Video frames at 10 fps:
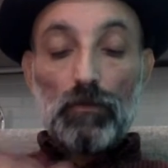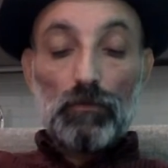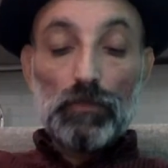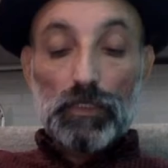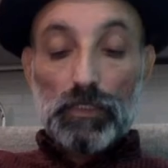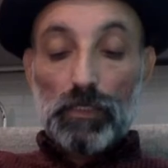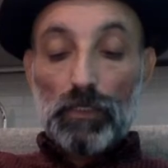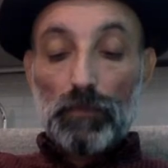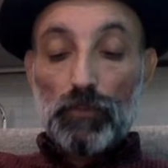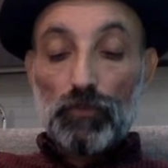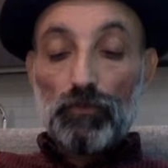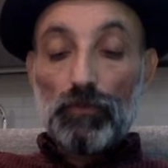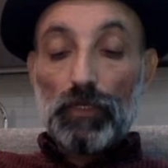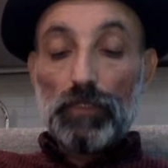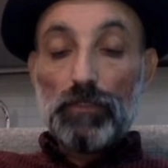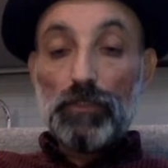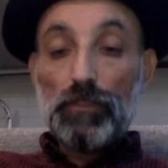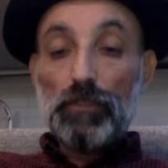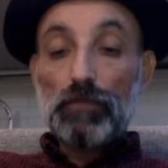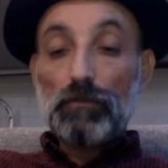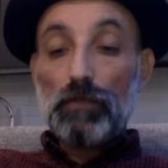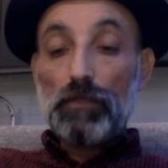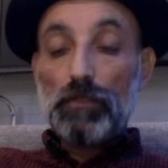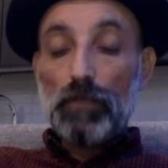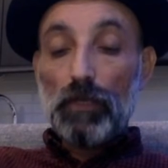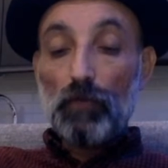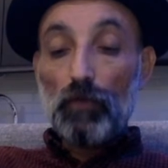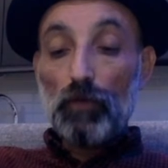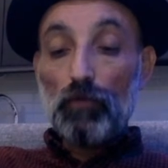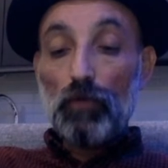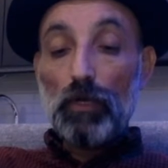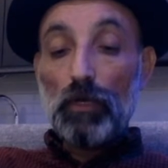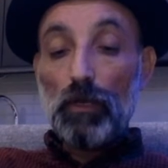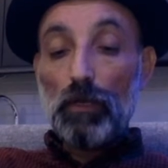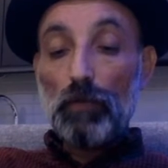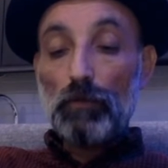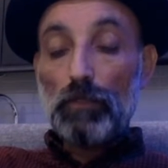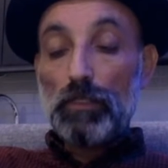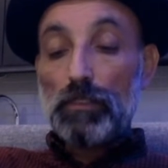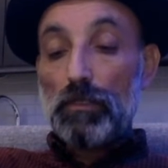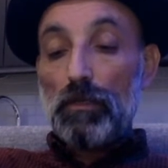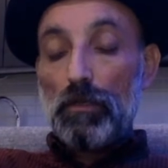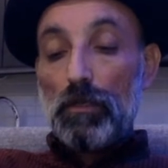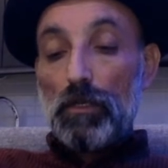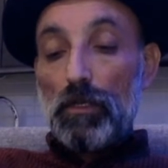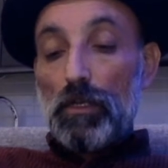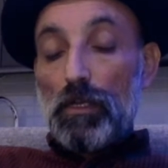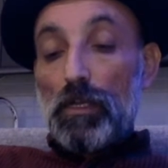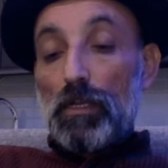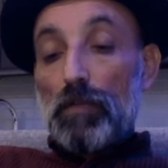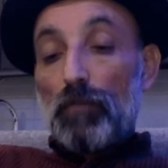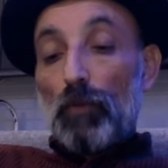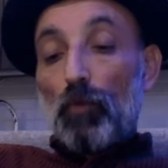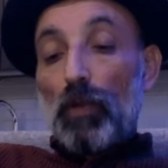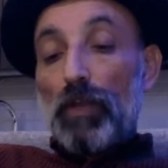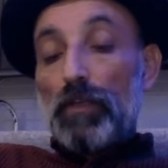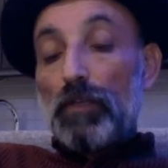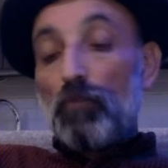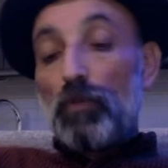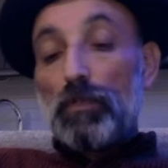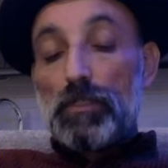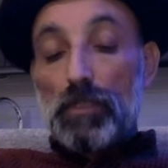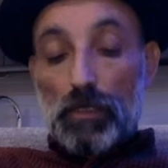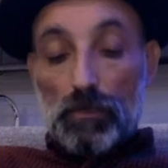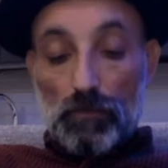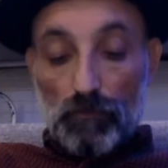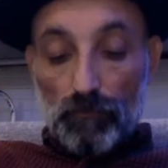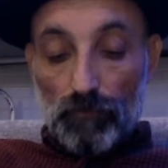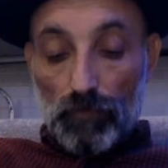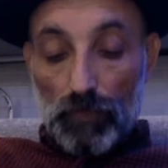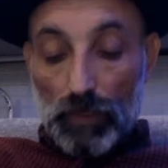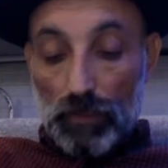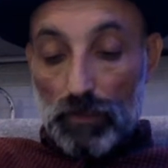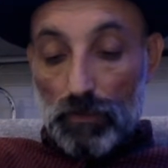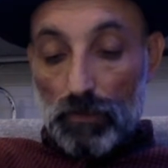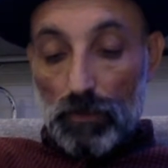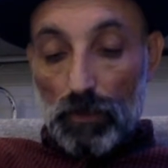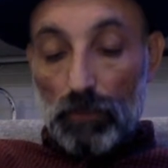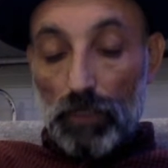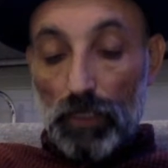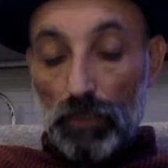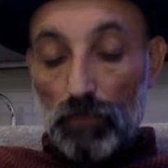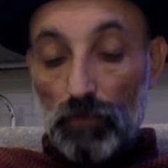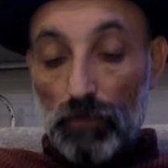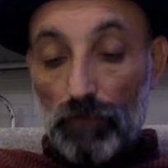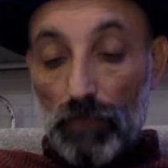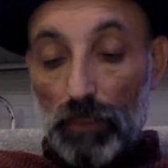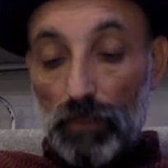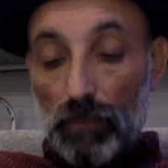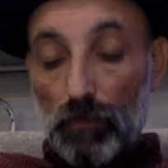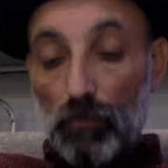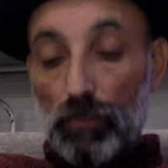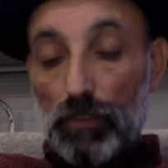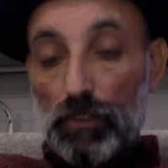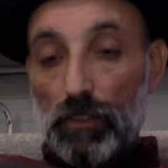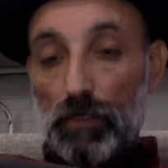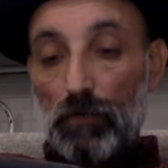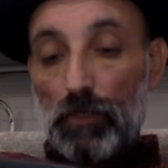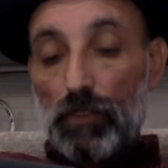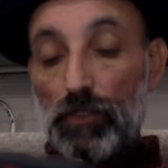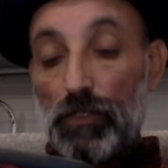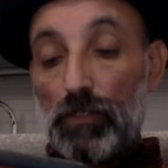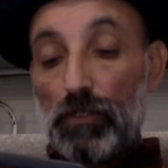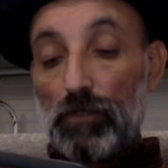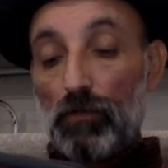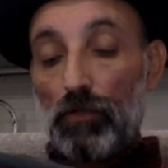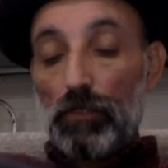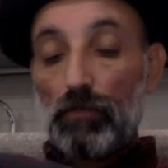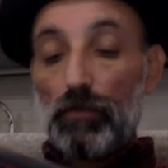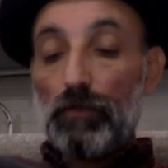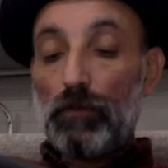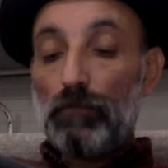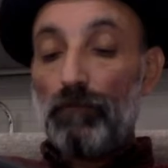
Hold on a second, let me show you guys. Jesus Christ. I don't want to go on and on about this. But what I did was that, how the hell do I fucking remove this cover? Jesus. Okay, so here we go.